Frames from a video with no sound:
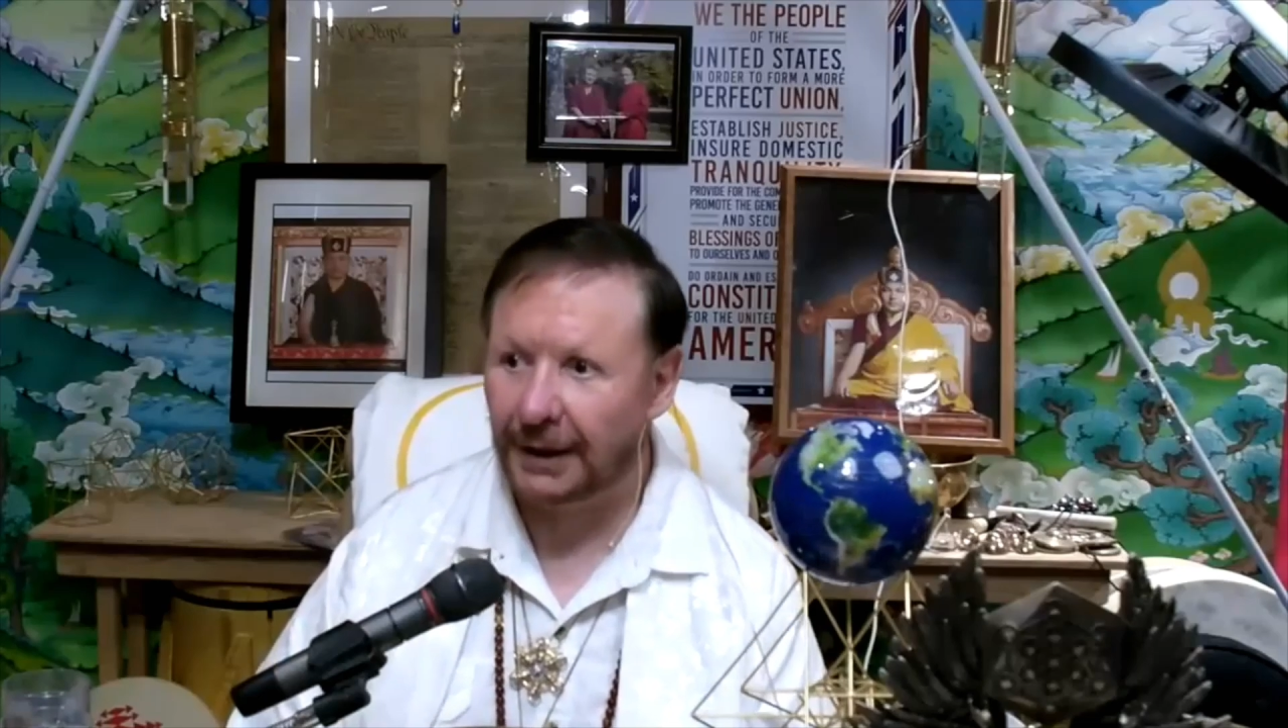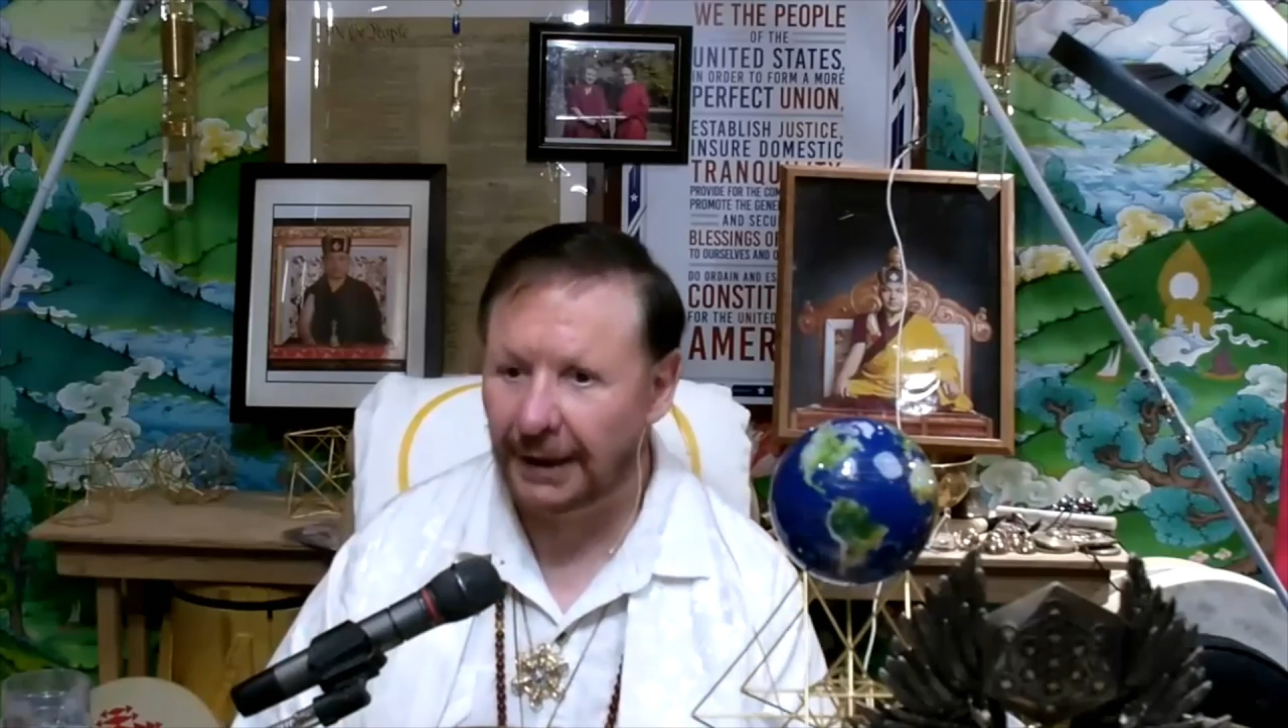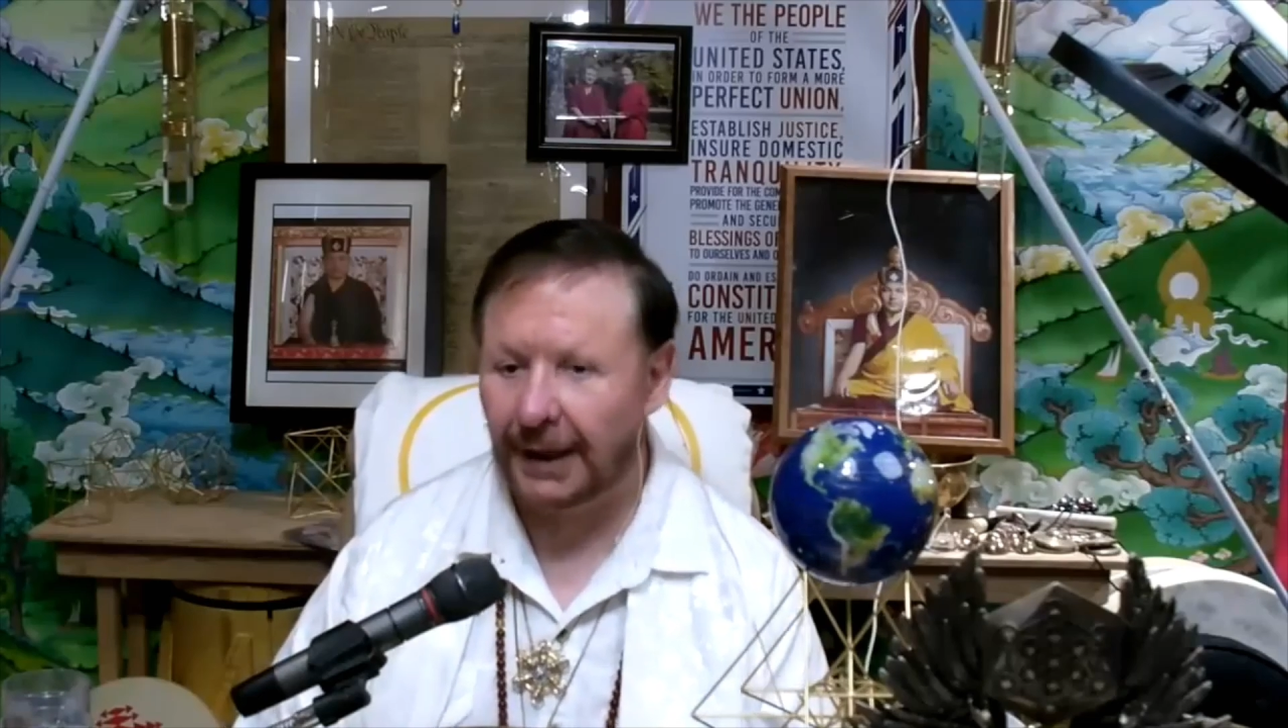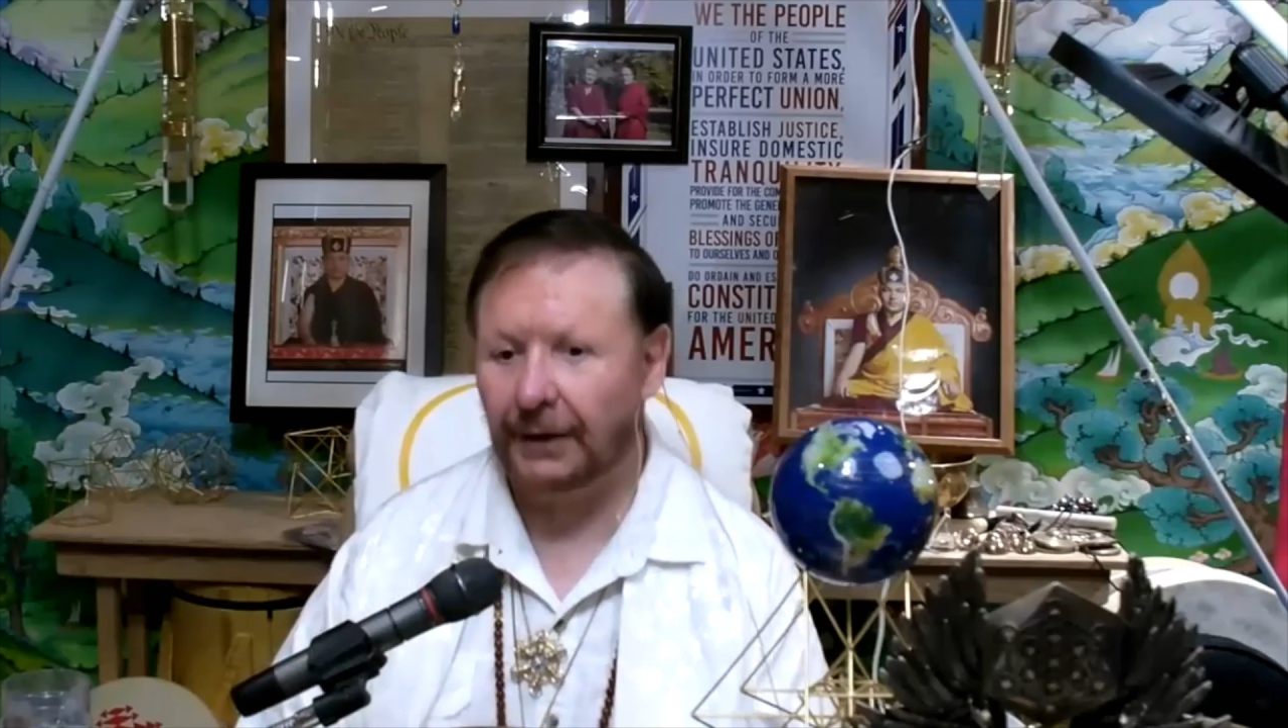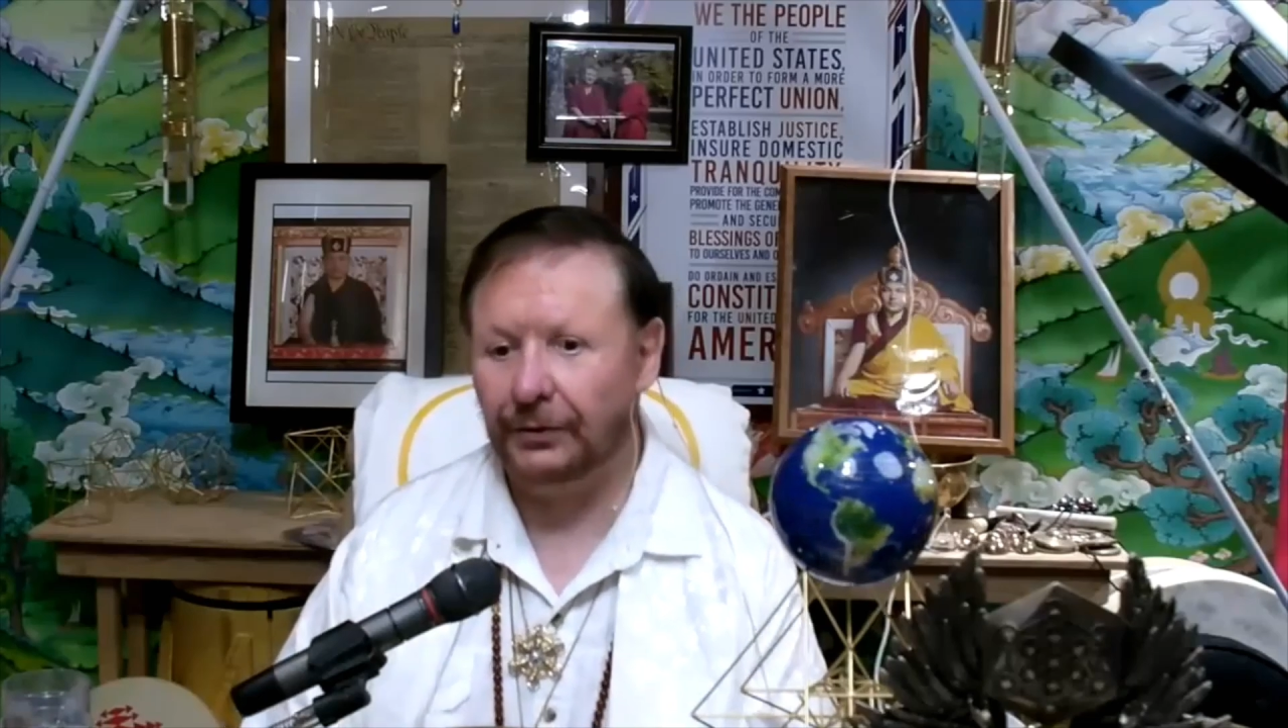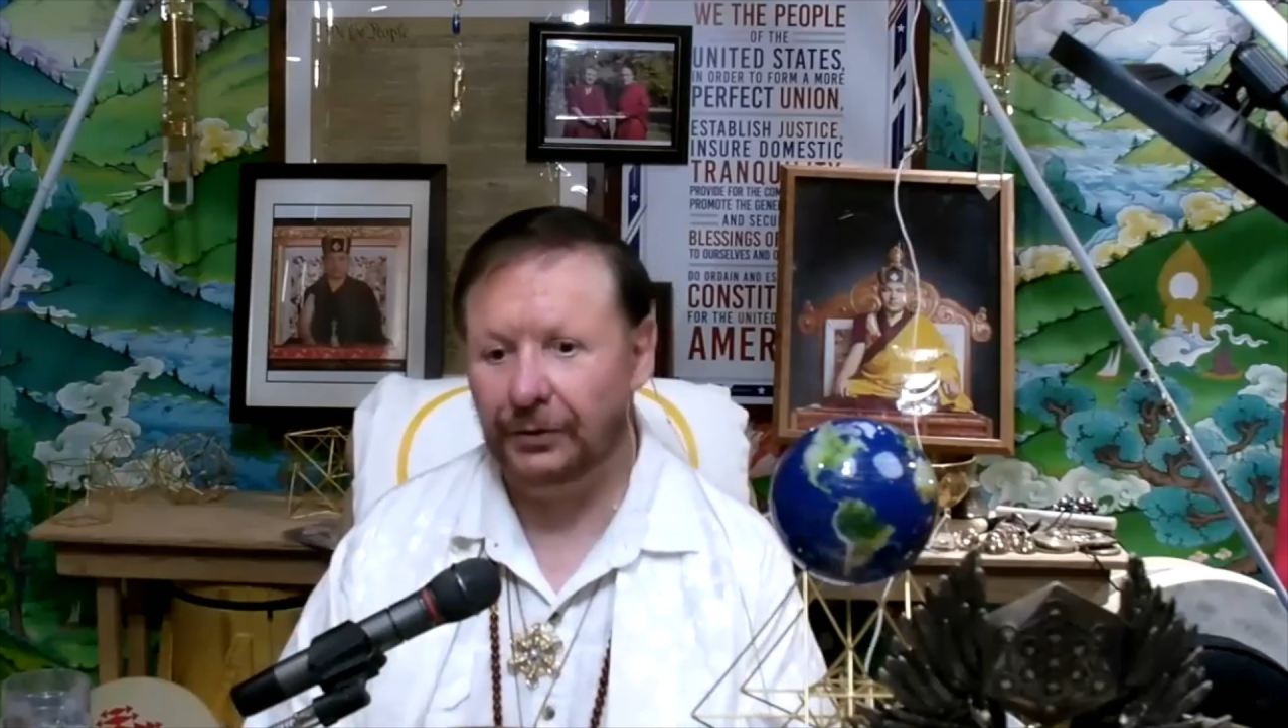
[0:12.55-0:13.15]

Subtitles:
the canal